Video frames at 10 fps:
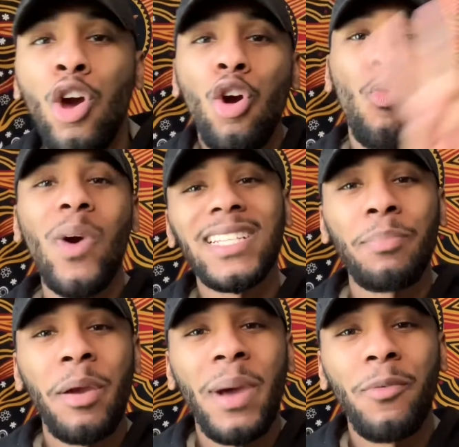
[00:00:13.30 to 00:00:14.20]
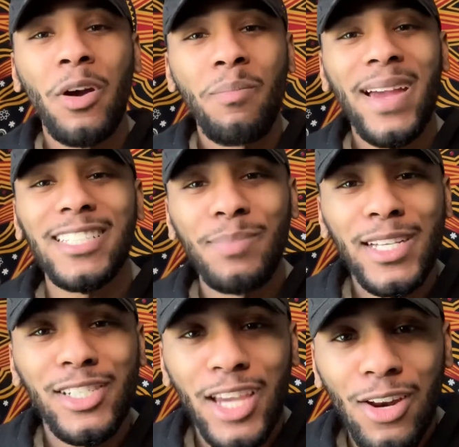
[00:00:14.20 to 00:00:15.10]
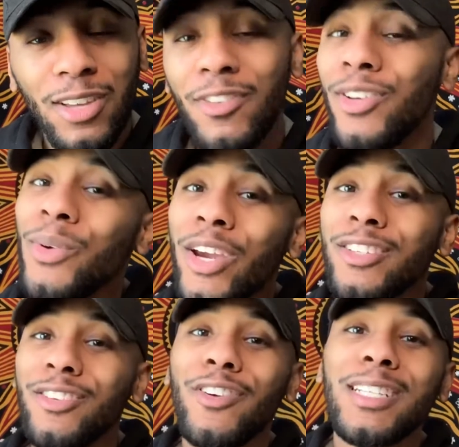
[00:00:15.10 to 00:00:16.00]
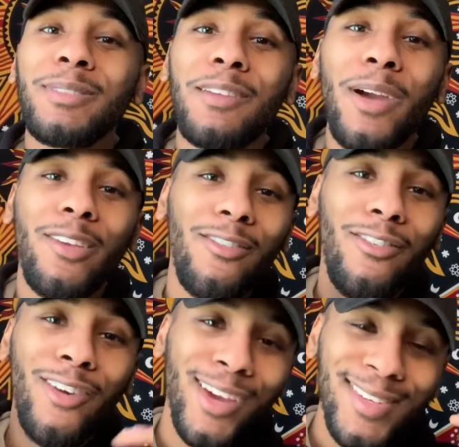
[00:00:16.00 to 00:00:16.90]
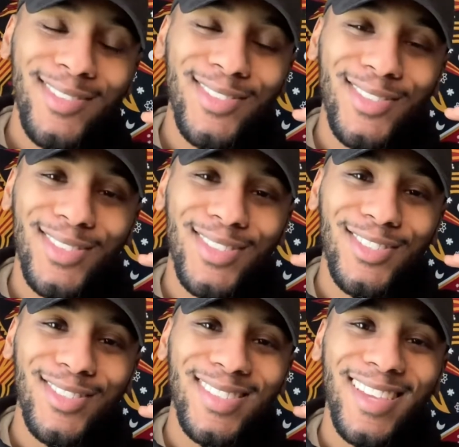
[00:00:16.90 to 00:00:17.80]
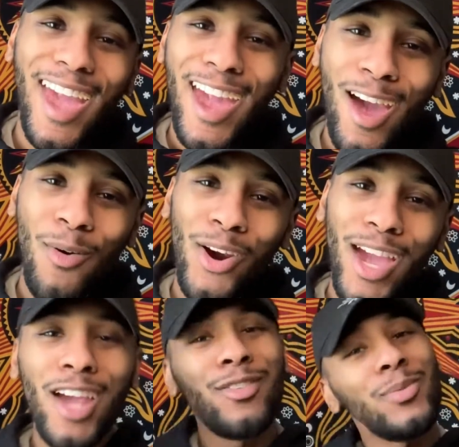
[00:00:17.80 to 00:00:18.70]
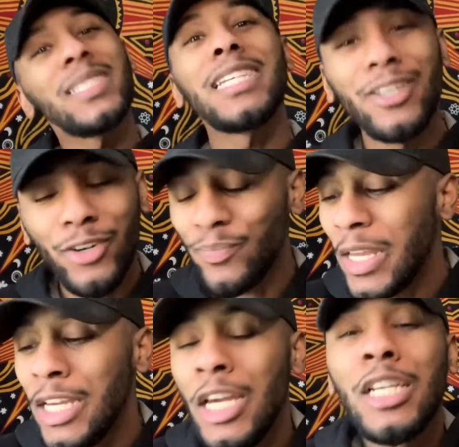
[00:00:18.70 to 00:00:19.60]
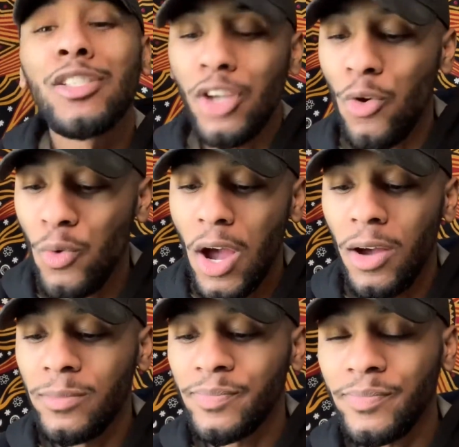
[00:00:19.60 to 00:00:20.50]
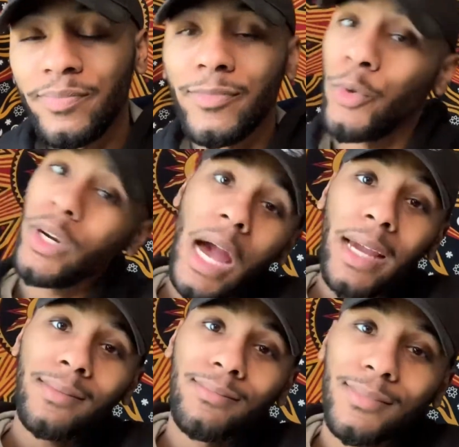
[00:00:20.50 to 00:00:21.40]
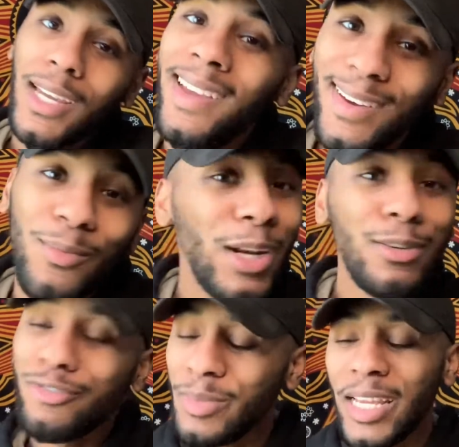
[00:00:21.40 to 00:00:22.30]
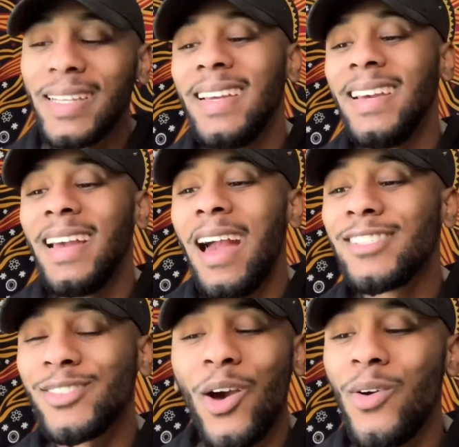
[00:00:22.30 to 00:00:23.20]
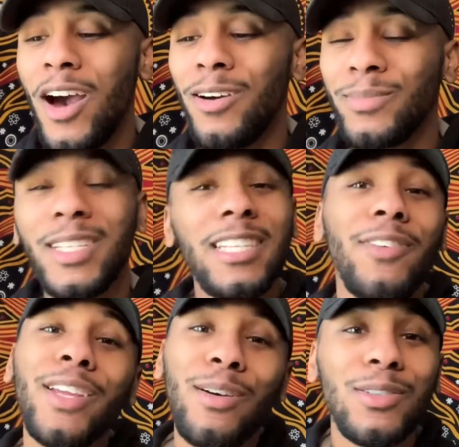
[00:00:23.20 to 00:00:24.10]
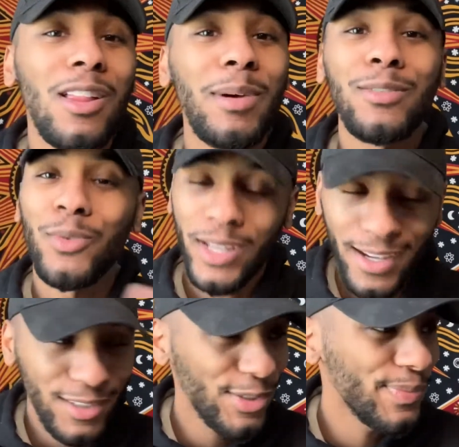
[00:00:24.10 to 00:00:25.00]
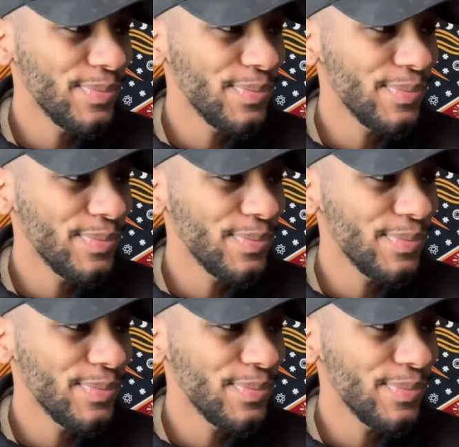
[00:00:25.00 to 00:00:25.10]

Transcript: What is up, everybody? Welcome back to my channel. If you're new here, this is your first time seeing my face. Hey, how are you? How you doing today, girl? So, or guy. We don't discriminate. So, today's video is all about DoorDash.